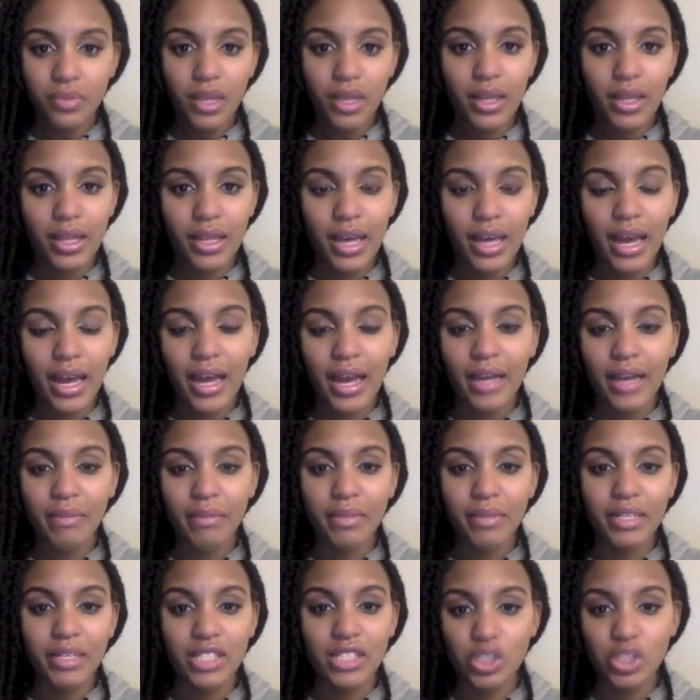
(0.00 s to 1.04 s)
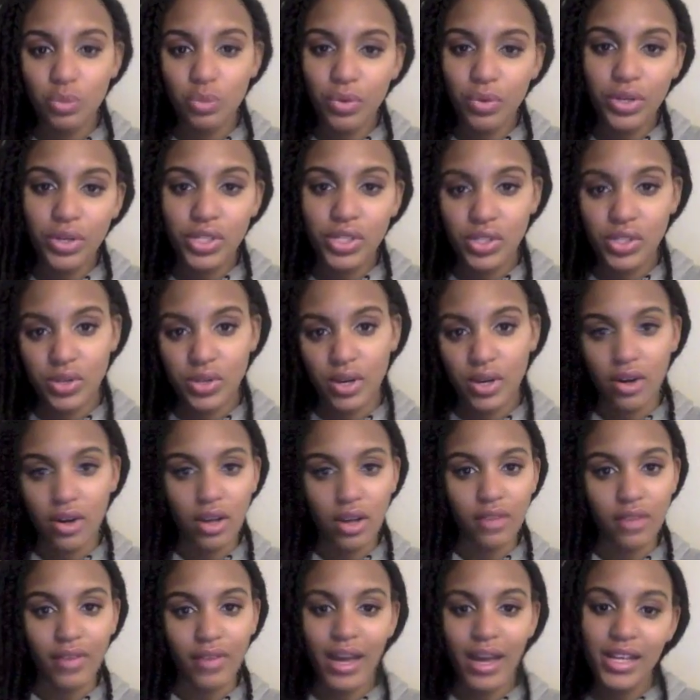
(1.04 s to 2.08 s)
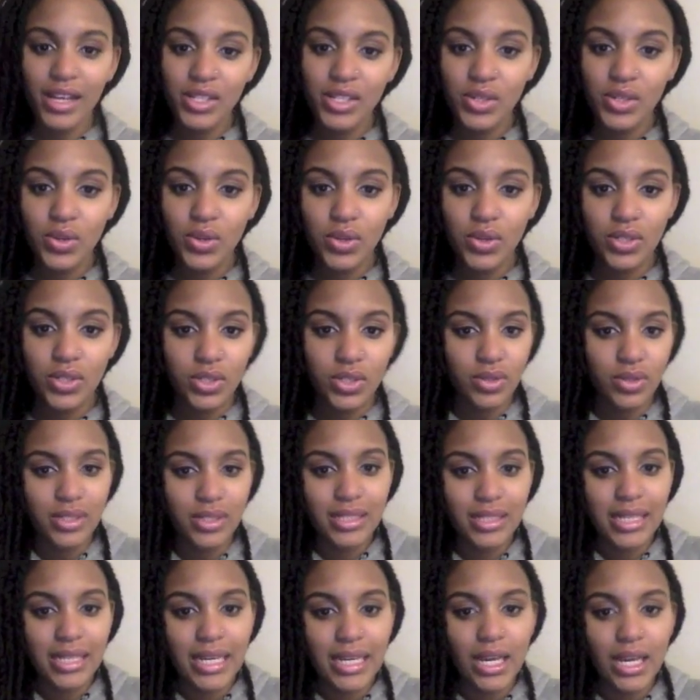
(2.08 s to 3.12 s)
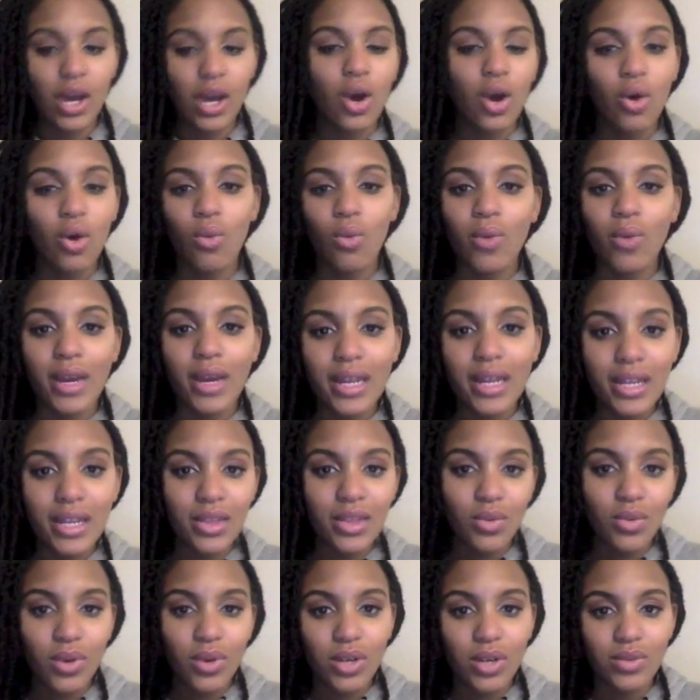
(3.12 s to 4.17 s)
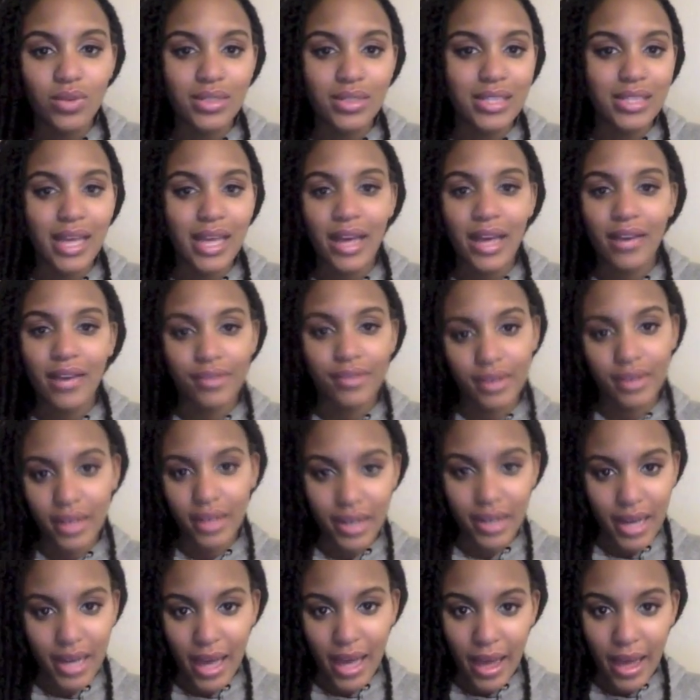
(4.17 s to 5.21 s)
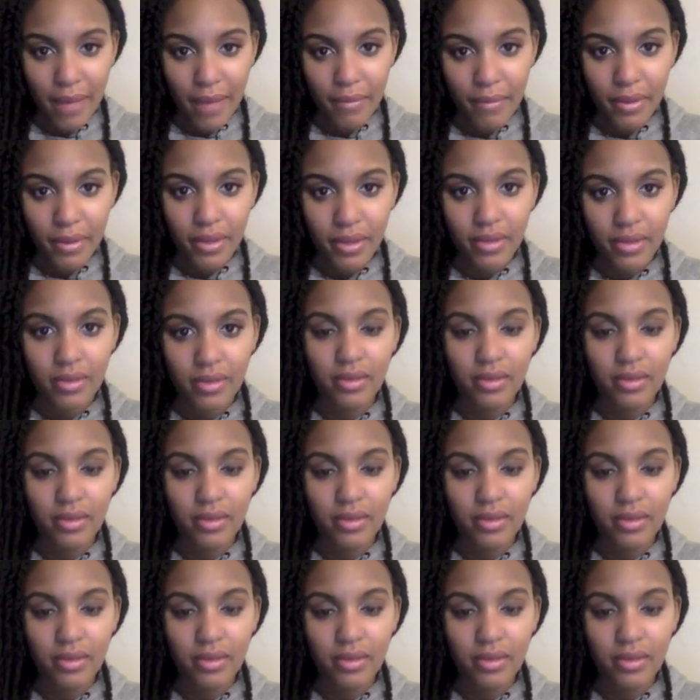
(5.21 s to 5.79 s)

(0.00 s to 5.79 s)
Like, I played sports throughout all of high school, so it's like, when in the world was that ever going to happen?